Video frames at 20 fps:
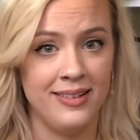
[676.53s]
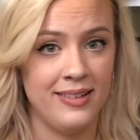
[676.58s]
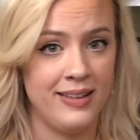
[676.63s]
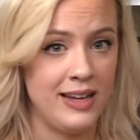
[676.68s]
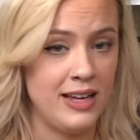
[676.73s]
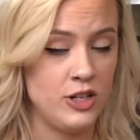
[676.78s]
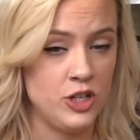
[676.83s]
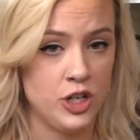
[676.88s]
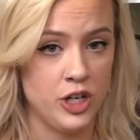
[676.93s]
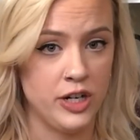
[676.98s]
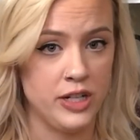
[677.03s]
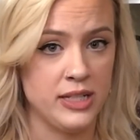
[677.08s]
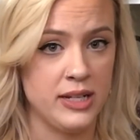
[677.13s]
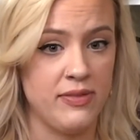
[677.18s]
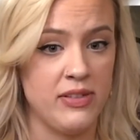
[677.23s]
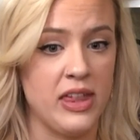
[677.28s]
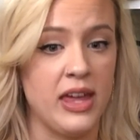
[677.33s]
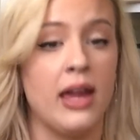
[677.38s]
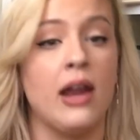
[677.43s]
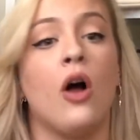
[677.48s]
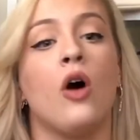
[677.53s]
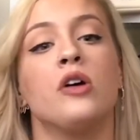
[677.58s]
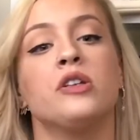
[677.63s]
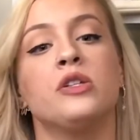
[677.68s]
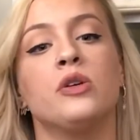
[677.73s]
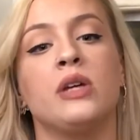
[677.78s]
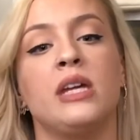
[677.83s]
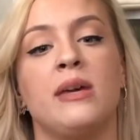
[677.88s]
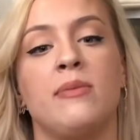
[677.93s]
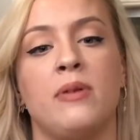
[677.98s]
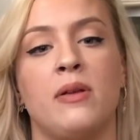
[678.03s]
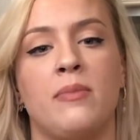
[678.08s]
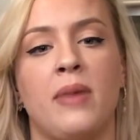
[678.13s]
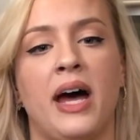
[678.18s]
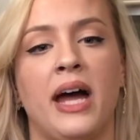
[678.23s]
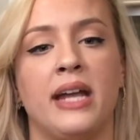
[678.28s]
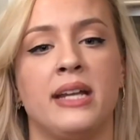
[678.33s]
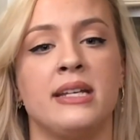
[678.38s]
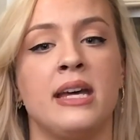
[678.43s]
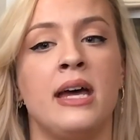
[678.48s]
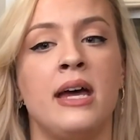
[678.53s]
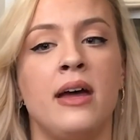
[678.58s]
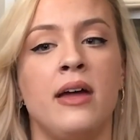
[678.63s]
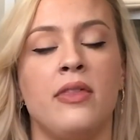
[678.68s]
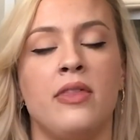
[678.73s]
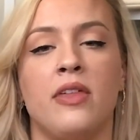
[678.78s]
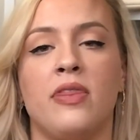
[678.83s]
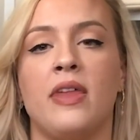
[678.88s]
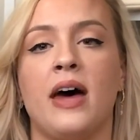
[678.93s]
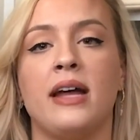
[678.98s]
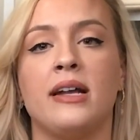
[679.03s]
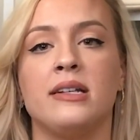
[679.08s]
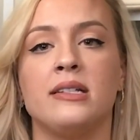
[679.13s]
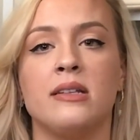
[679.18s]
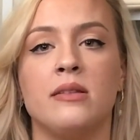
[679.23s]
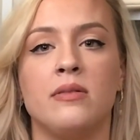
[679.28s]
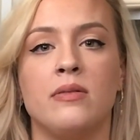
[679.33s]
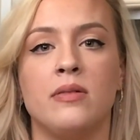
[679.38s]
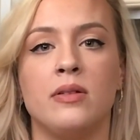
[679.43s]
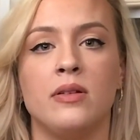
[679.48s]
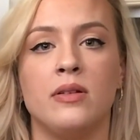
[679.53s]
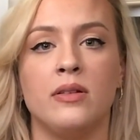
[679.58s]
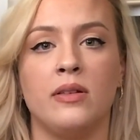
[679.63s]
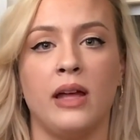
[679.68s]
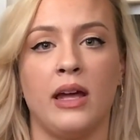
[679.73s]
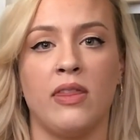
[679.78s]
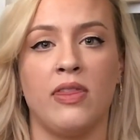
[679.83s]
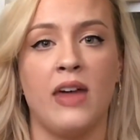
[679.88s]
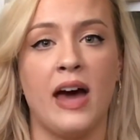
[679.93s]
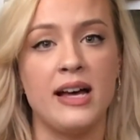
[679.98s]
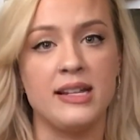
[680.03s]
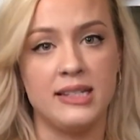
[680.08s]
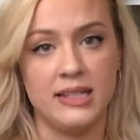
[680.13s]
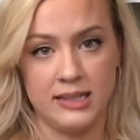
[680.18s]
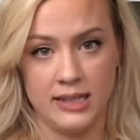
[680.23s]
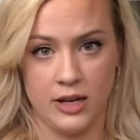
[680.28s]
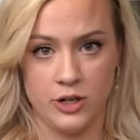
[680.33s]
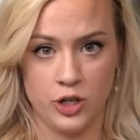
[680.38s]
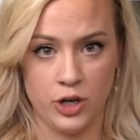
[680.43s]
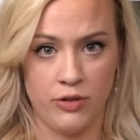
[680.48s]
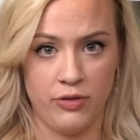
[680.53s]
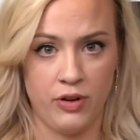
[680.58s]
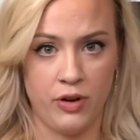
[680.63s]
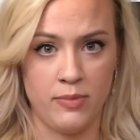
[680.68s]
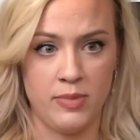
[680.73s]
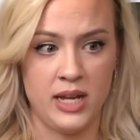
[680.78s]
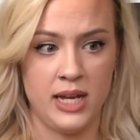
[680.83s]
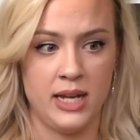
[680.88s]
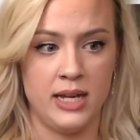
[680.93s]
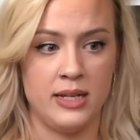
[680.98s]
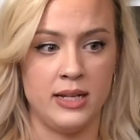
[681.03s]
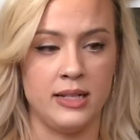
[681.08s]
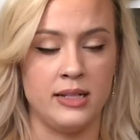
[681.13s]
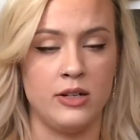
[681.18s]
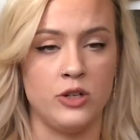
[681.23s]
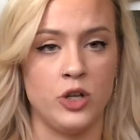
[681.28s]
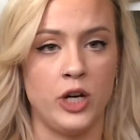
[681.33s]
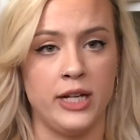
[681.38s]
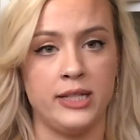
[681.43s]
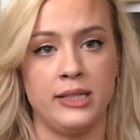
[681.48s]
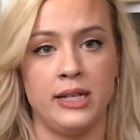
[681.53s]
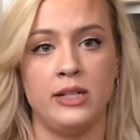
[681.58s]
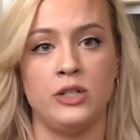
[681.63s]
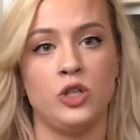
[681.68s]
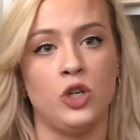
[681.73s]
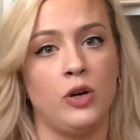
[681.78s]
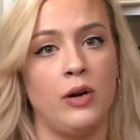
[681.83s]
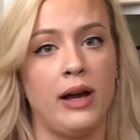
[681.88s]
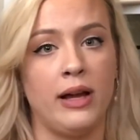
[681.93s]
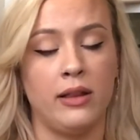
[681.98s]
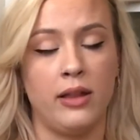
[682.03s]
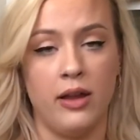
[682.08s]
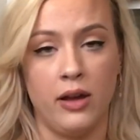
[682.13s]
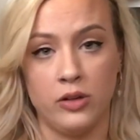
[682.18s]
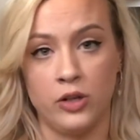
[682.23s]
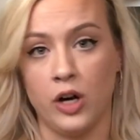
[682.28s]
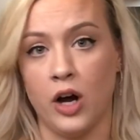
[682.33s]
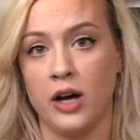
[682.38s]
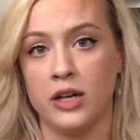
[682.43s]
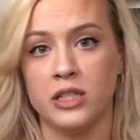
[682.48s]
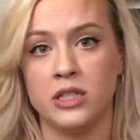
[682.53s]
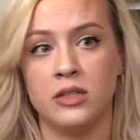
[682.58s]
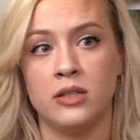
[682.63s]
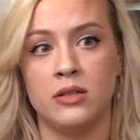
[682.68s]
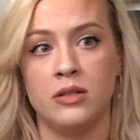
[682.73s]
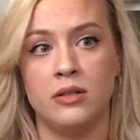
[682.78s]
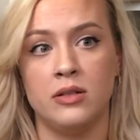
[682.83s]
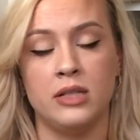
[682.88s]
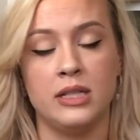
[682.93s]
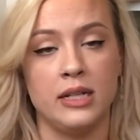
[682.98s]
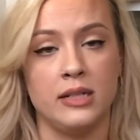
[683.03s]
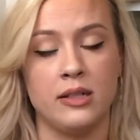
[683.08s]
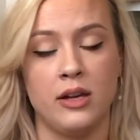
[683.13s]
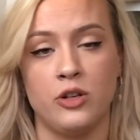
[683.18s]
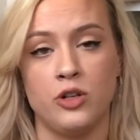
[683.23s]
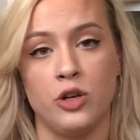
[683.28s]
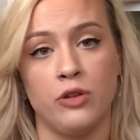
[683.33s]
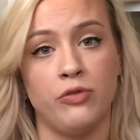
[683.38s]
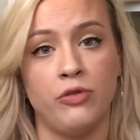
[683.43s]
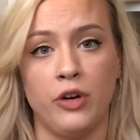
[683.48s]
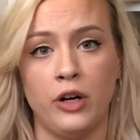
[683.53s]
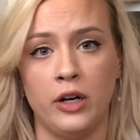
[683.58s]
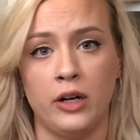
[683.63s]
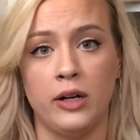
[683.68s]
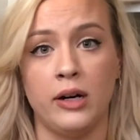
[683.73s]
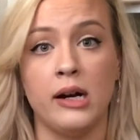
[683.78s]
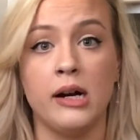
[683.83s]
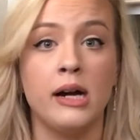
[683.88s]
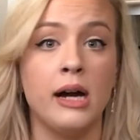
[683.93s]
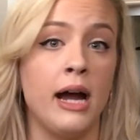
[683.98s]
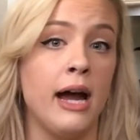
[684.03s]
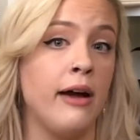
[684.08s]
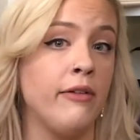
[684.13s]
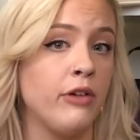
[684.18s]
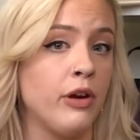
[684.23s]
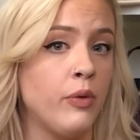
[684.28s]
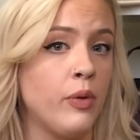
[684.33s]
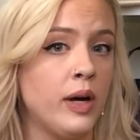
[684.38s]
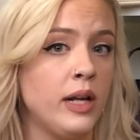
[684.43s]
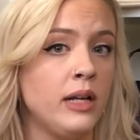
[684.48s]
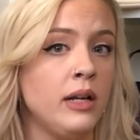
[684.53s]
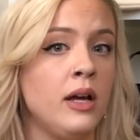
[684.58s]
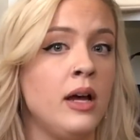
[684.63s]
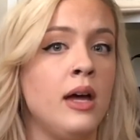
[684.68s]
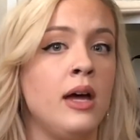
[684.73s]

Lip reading: insurance, everything. And also keep in mind that doesn't, like, that 600 for me doesn't translate directly across 600 for everyone.